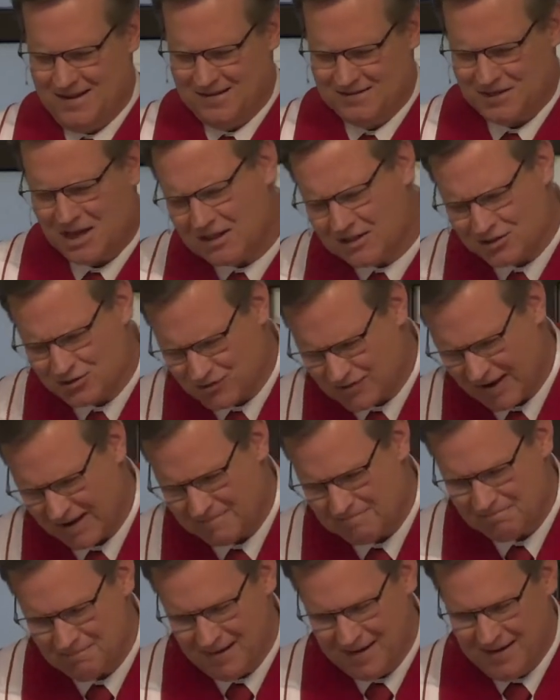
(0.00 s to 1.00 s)
Tell us
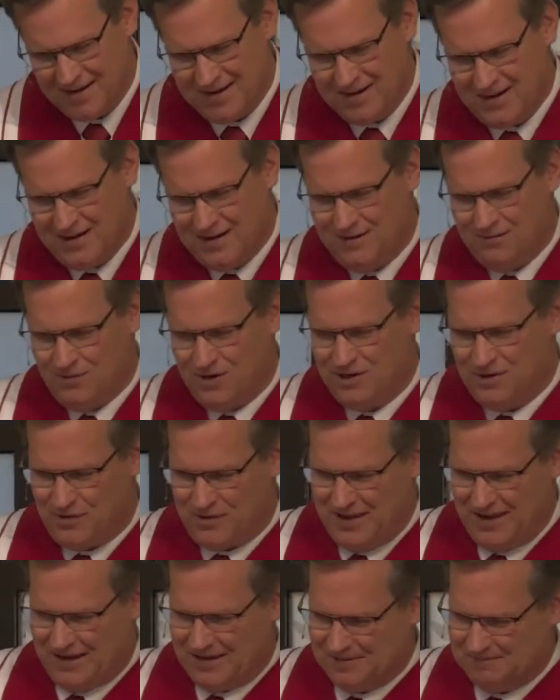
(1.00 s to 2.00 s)
then what you
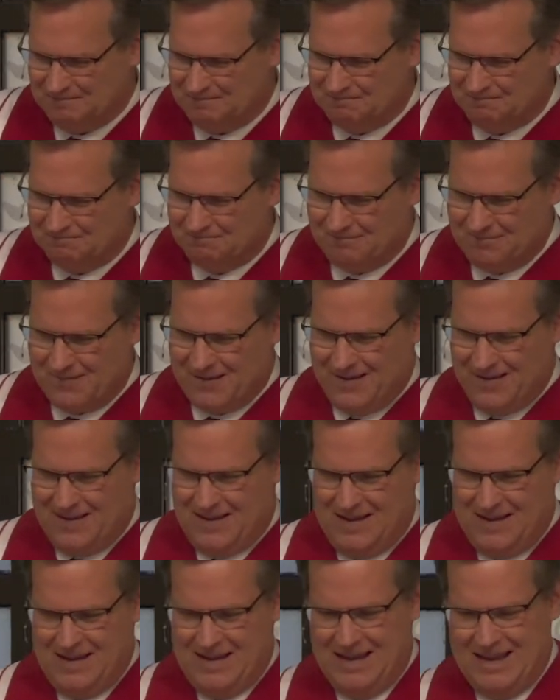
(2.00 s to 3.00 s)
think.
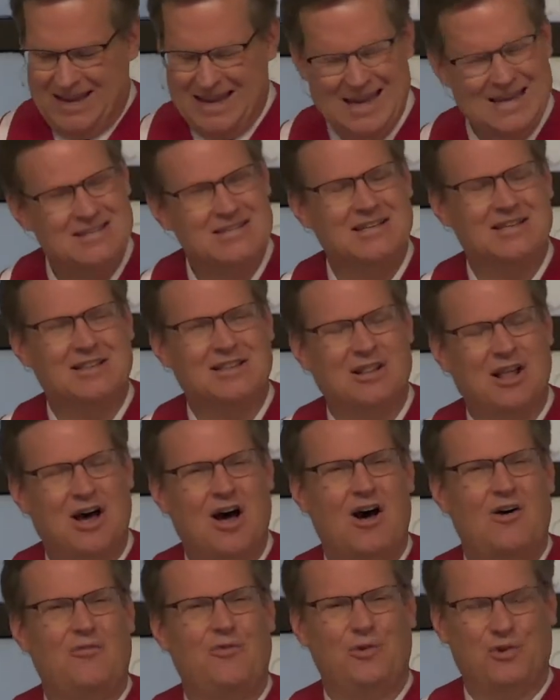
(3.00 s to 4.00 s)
Is it
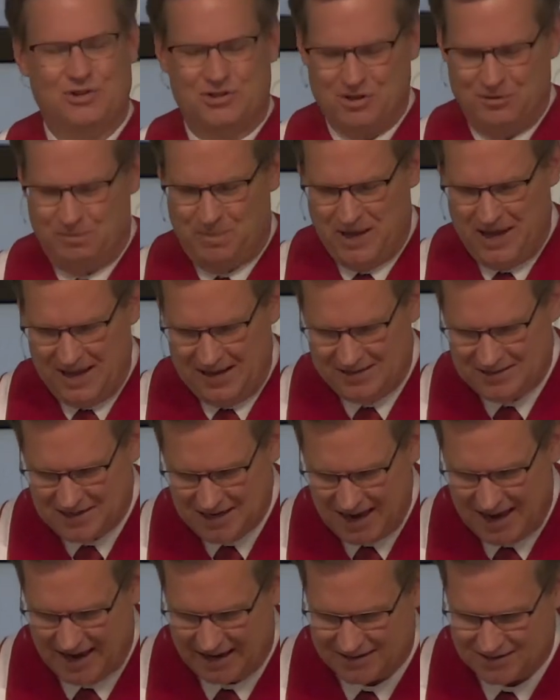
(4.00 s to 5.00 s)
lawful to pay
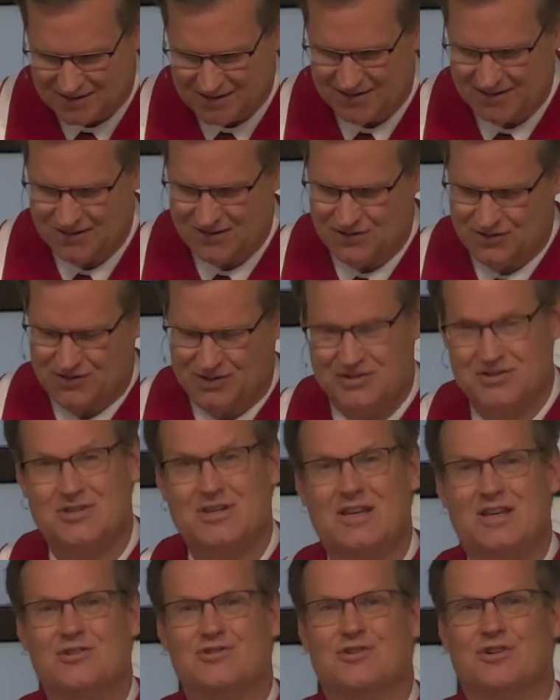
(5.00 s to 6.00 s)
taxes to
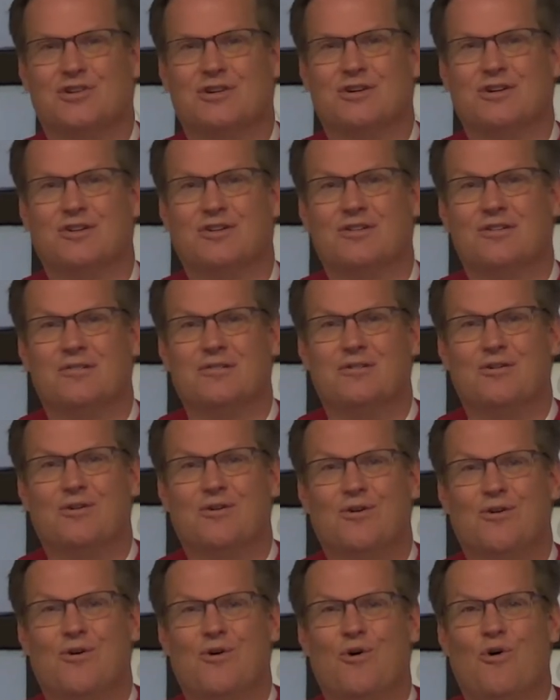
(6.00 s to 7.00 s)
Caesar
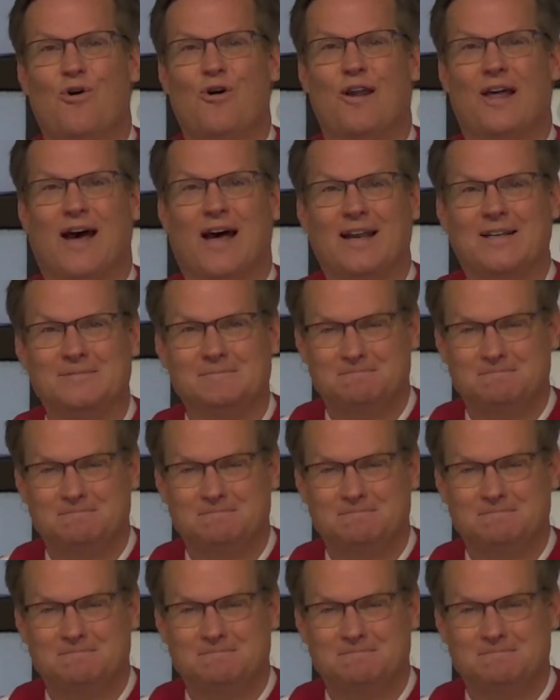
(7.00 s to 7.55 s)
or not?"